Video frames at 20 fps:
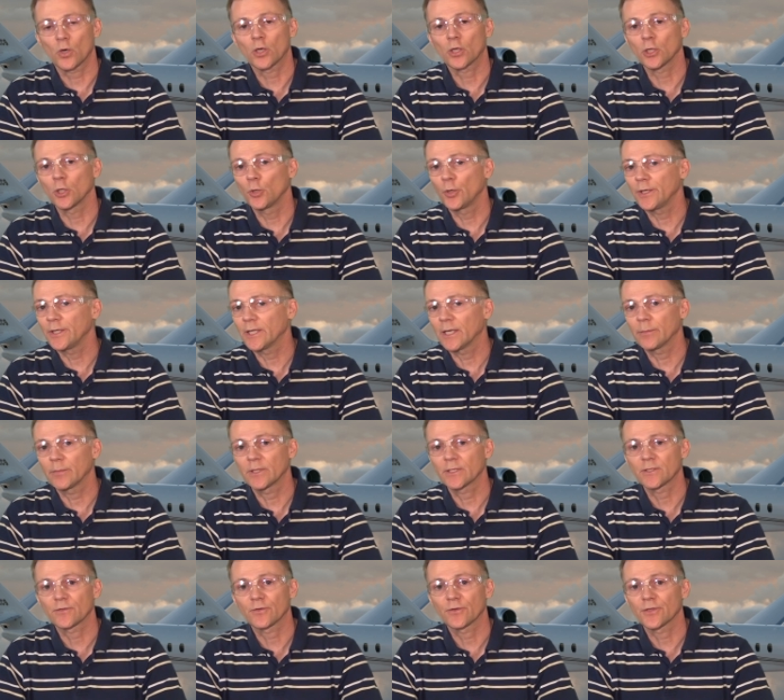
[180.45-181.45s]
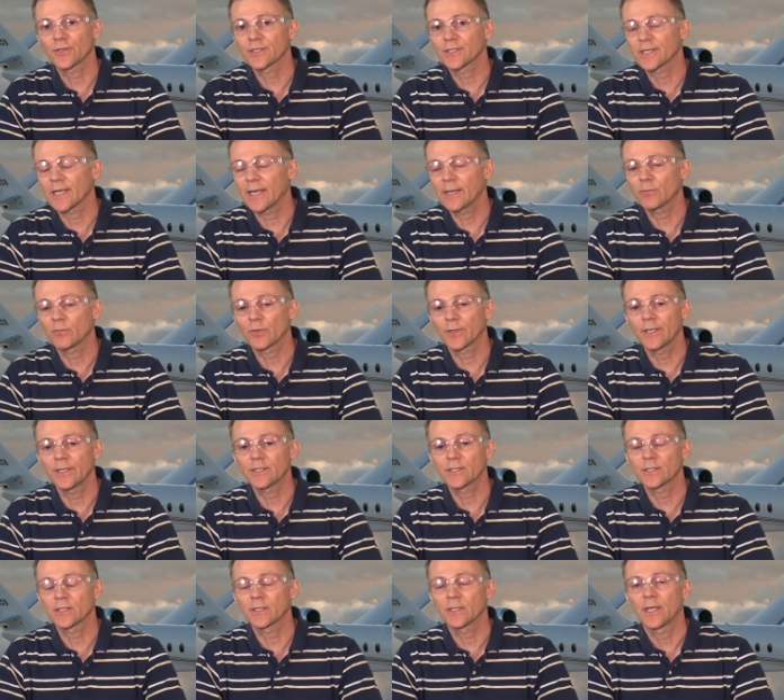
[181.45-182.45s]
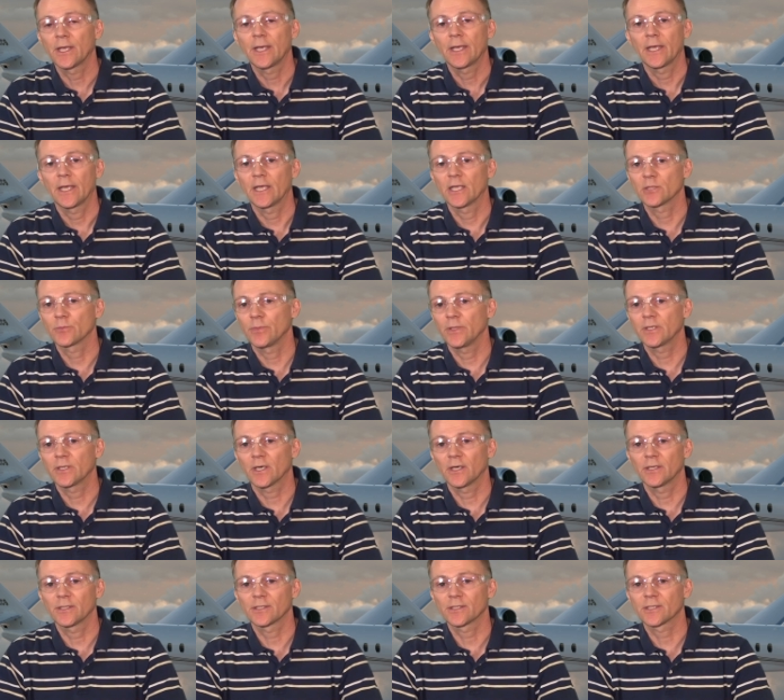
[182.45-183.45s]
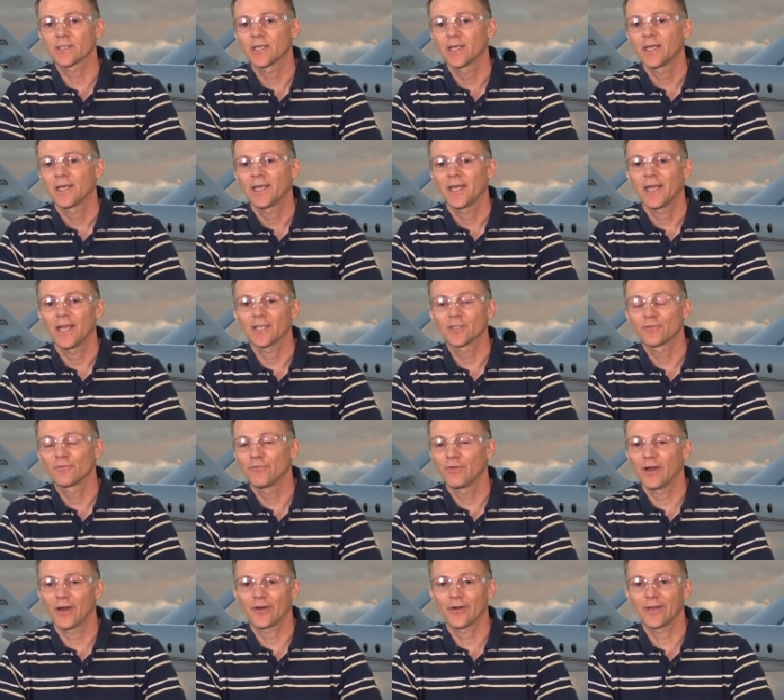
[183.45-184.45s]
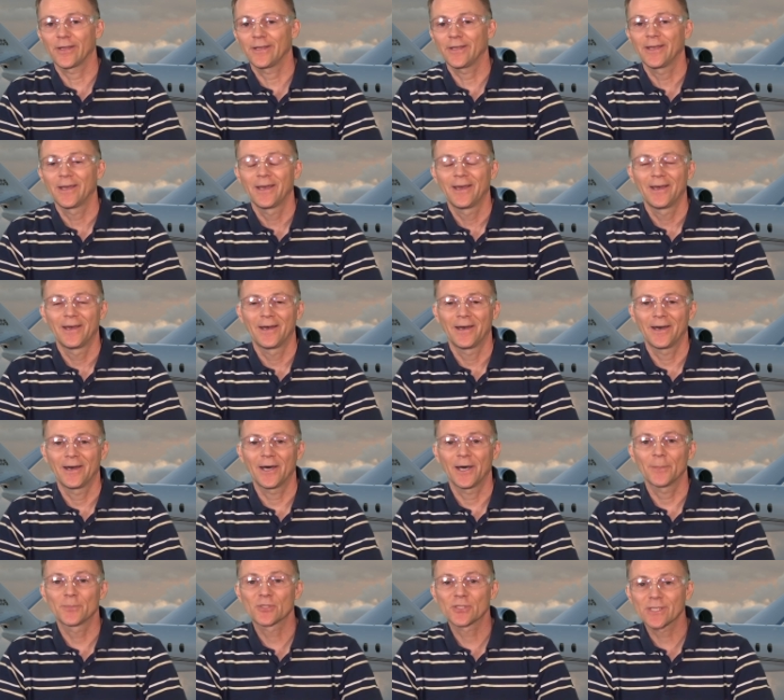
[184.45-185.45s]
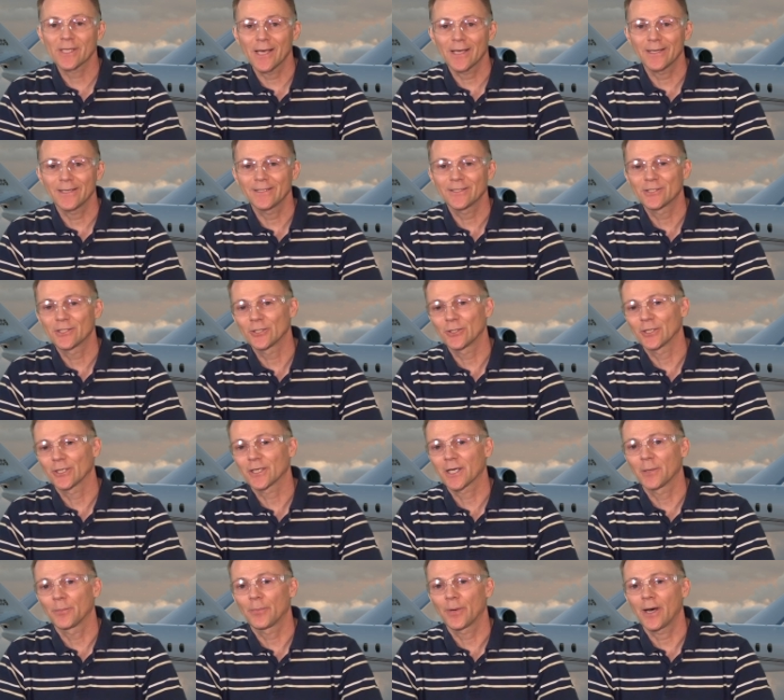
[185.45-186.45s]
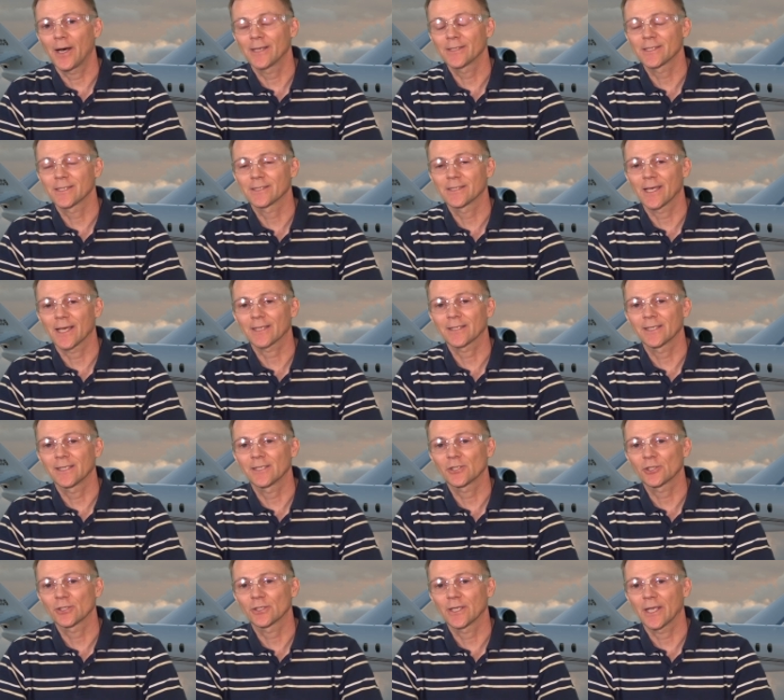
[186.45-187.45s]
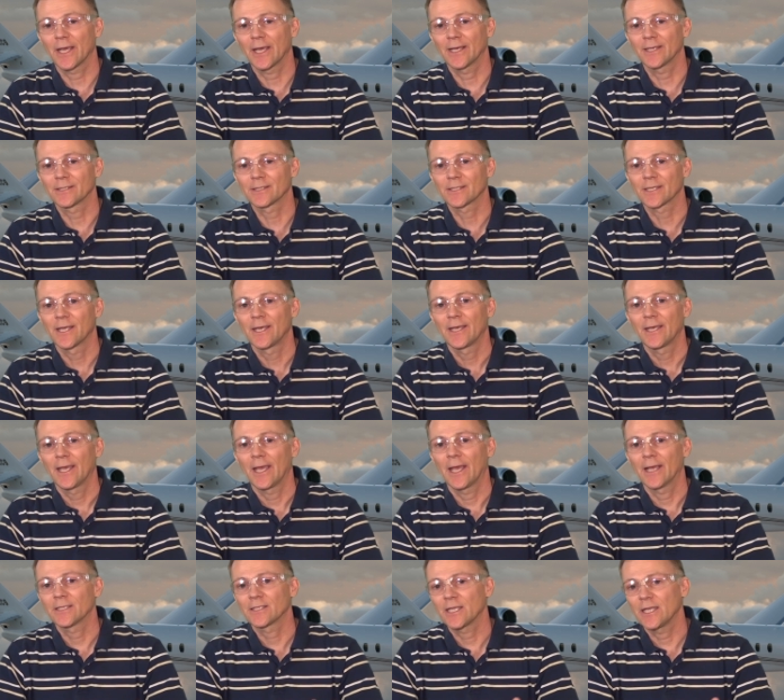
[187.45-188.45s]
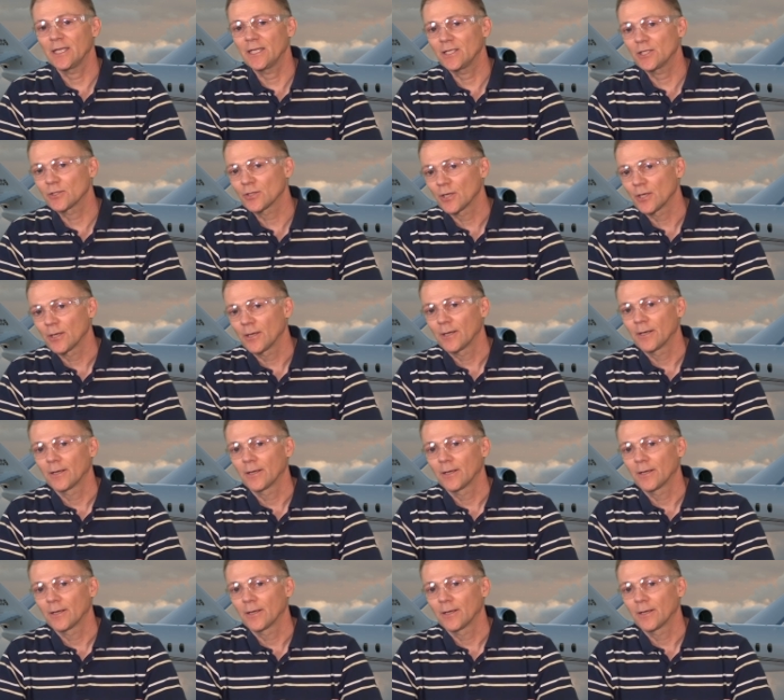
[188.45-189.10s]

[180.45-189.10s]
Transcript: we're gluing them is for the same reason, is because it's very uh, upsetting to the composite technician as, as he's